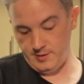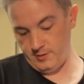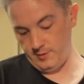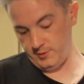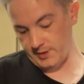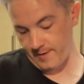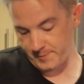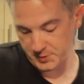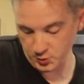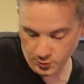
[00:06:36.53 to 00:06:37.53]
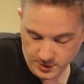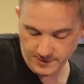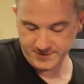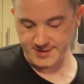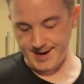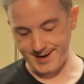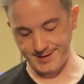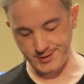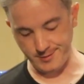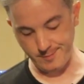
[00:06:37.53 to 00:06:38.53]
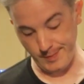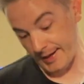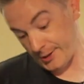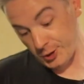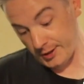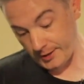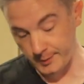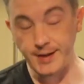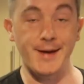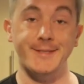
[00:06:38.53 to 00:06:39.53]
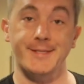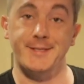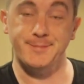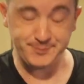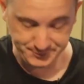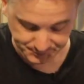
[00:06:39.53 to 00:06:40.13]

through some sort of science or magic, I'm guessing.